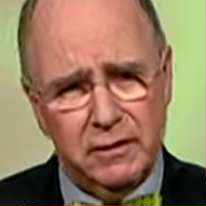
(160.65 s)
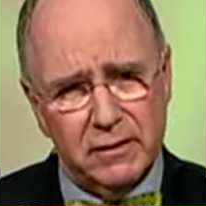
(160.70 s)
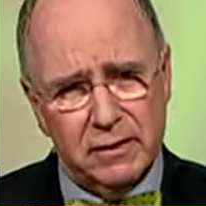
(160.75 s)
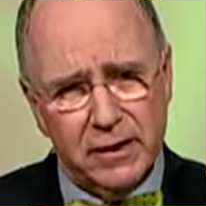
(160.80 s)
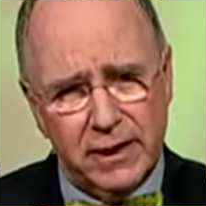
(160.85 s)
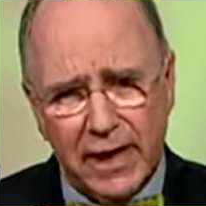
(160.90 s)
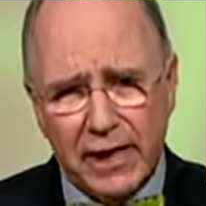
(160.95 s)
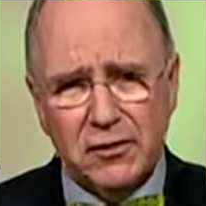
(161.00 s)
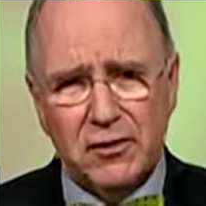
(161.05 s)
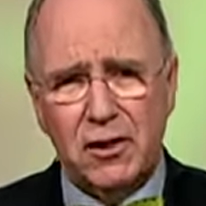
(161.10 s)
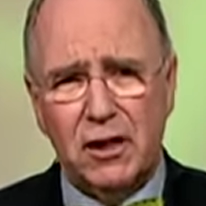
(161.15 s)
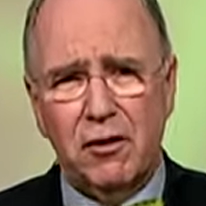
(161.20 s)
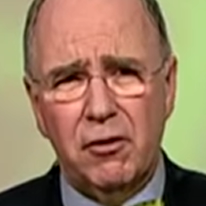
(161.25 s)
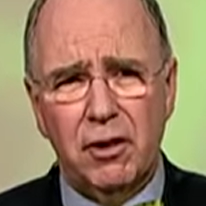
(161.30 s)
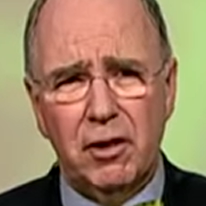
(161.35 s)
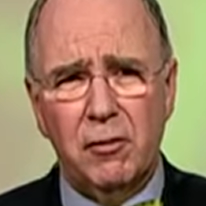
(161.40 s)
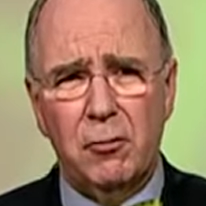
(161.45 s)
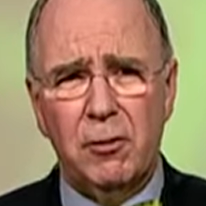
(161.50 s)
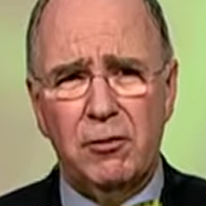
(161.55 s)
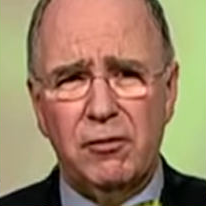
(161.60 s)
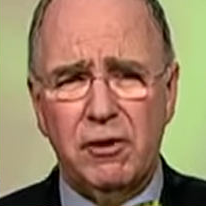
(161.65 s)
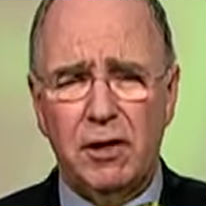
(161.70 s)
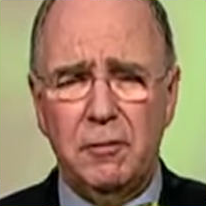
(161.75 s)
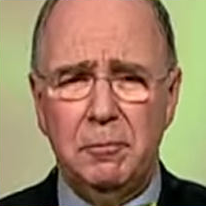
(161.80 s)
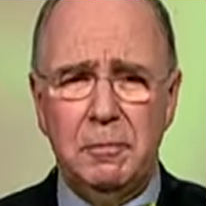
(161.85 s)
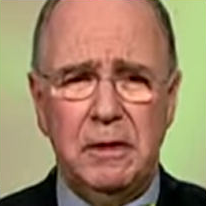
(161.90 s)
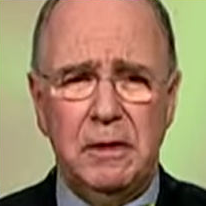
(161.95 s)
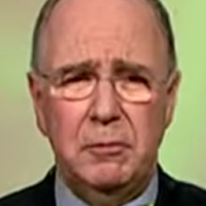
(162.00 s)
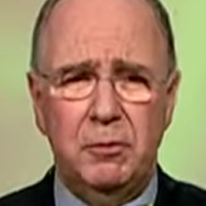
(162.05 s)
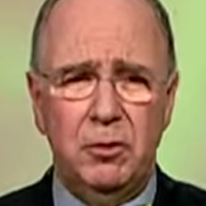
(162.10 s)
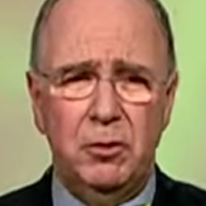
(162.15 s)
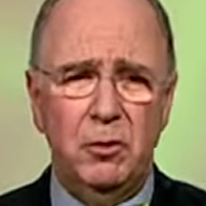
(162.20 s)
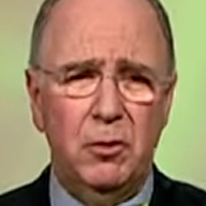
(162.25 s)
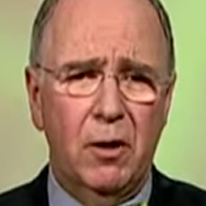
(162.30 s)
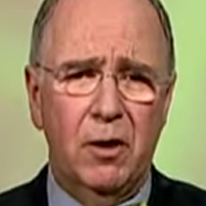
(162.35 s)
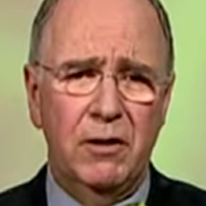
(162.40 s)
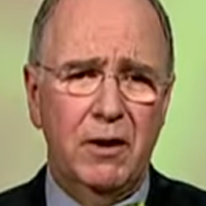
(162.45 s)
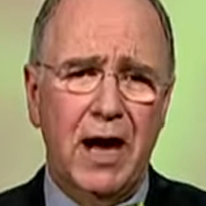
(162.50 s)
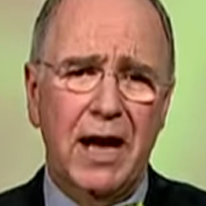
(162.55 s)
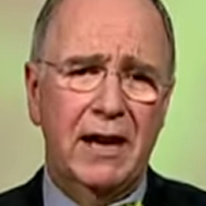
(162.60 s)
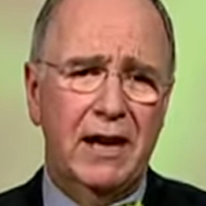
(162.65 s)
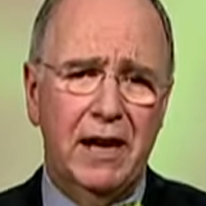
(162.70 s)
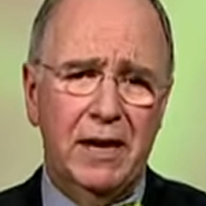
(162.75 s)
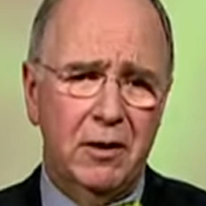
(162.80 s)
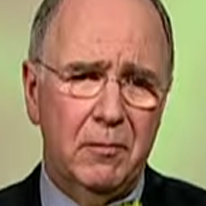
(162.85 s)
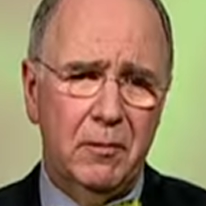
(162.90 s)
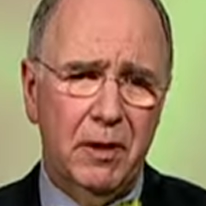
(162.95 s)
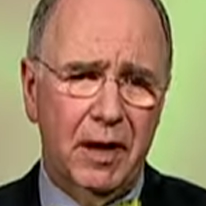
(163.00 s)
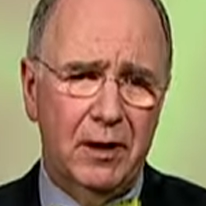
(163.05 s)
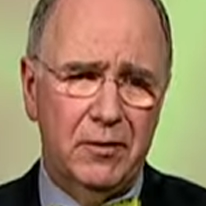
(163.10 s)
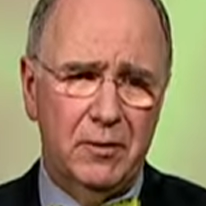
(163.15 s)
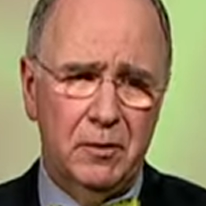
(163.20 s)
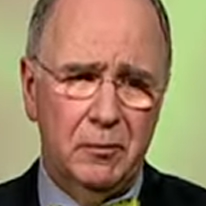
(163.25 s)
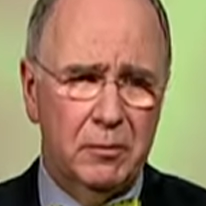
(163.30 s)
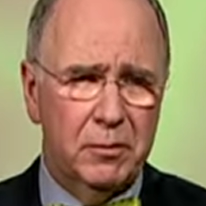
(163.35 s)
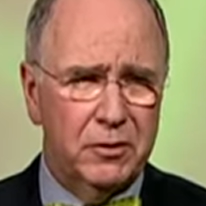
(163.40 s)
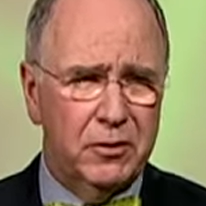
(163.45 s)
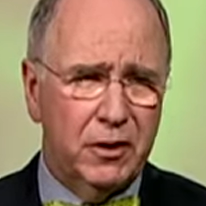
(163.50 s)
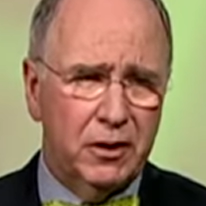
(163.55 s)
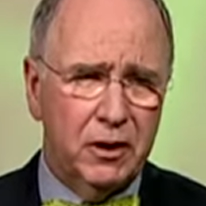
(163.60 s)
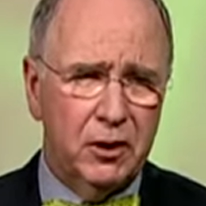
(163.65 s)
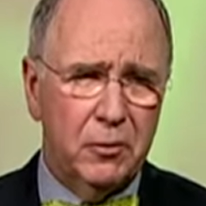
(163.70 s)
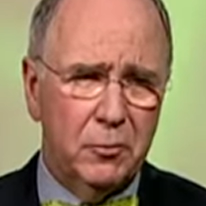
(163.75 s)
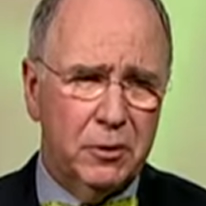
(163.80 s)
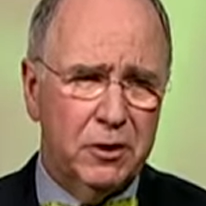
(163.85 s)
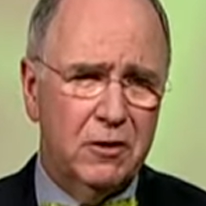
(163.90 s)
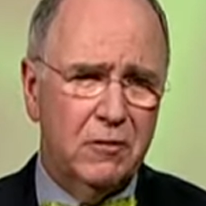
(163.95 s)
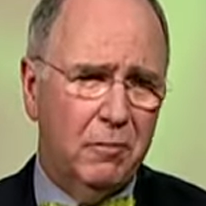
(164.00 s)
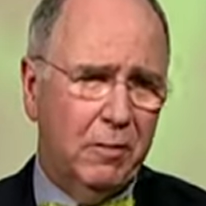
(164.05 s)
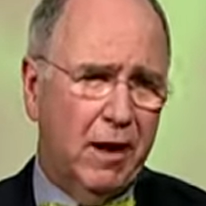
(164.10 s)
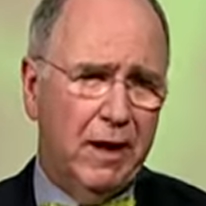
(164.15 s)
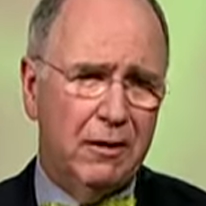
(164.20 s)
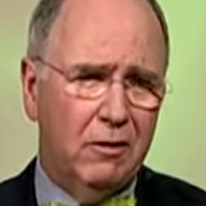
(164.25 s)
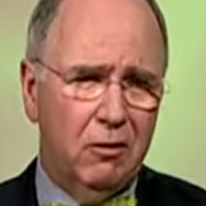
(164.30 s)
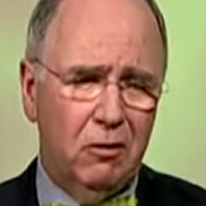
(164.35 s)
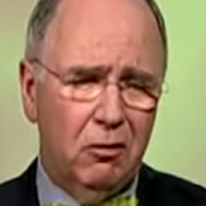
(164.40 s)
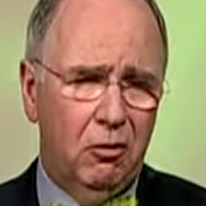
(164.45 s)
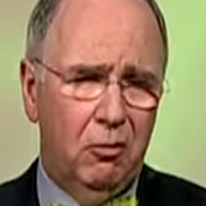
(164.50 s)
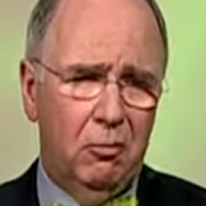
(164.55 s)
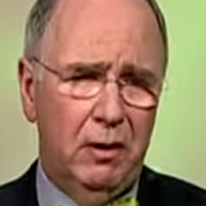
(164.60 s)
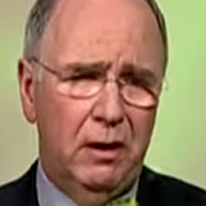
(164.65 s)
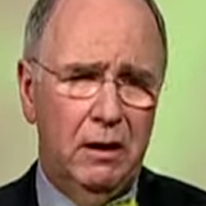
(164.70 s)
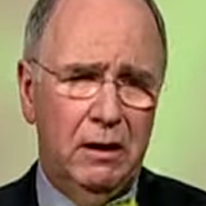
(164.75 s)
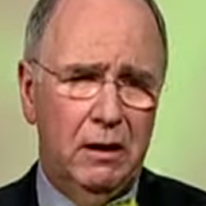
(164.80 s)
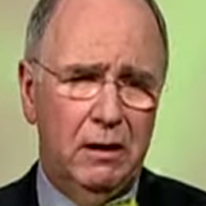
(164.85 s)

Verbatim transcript: The next area, we've got people who are not itemizing, particularly when you've bought a home.